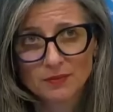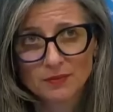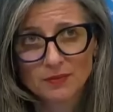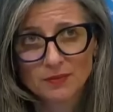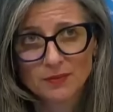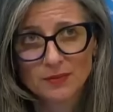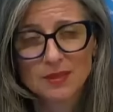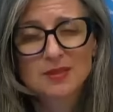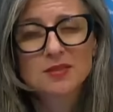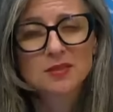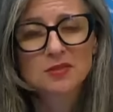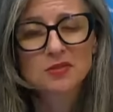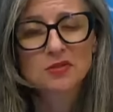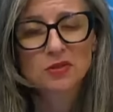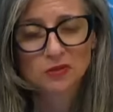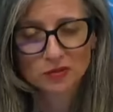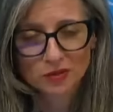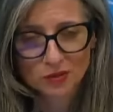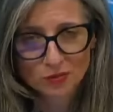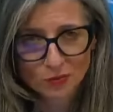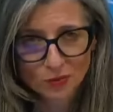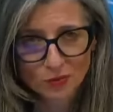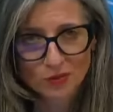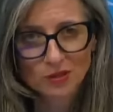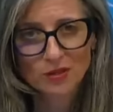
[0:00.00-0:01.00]
this is not
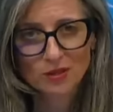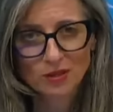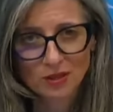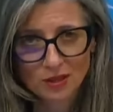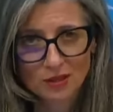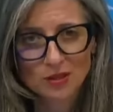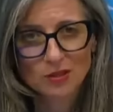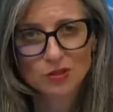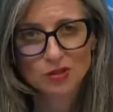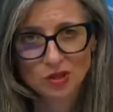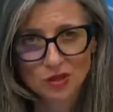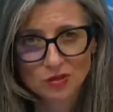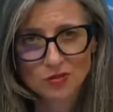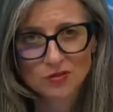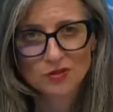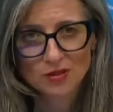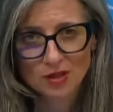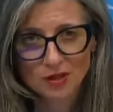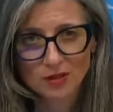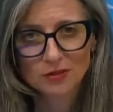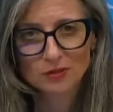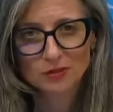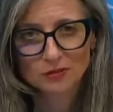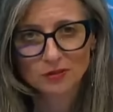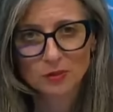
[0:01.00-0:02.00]
the day the
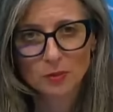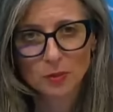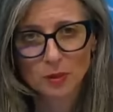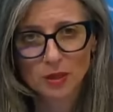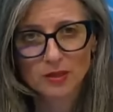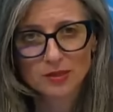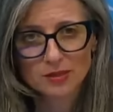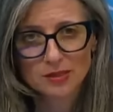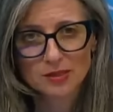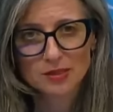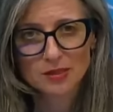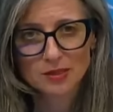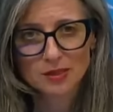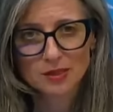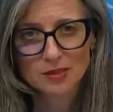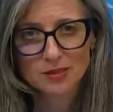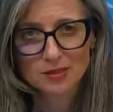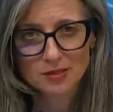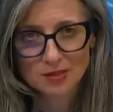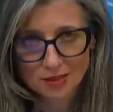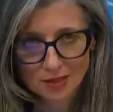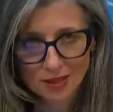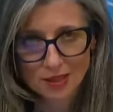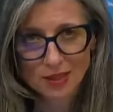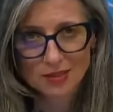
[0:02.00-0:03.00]
genocide of the
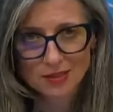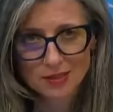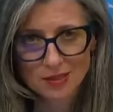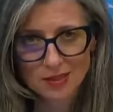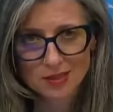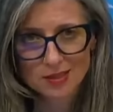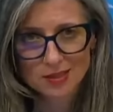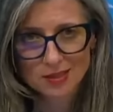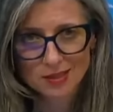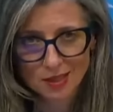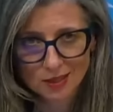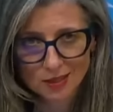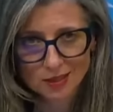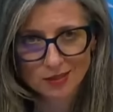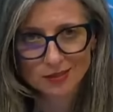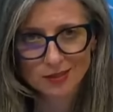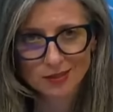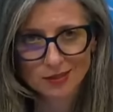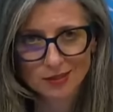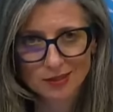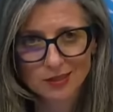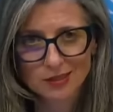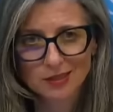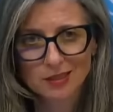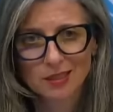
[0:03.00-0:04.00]
Palestinians in Gaza
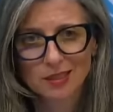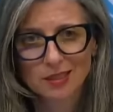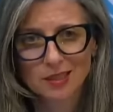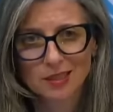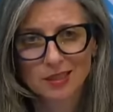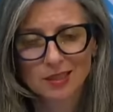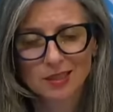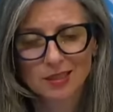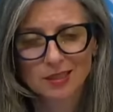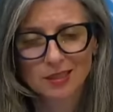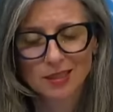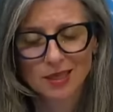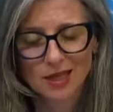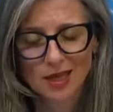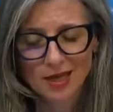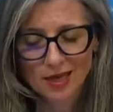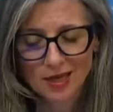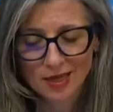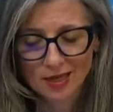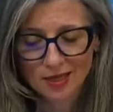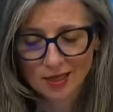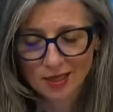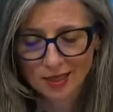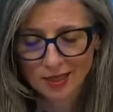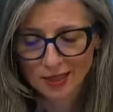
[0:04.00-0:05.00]
started.
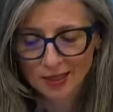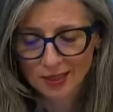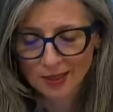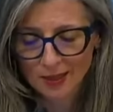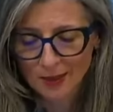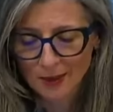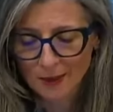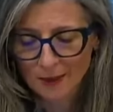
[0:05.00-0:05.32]
And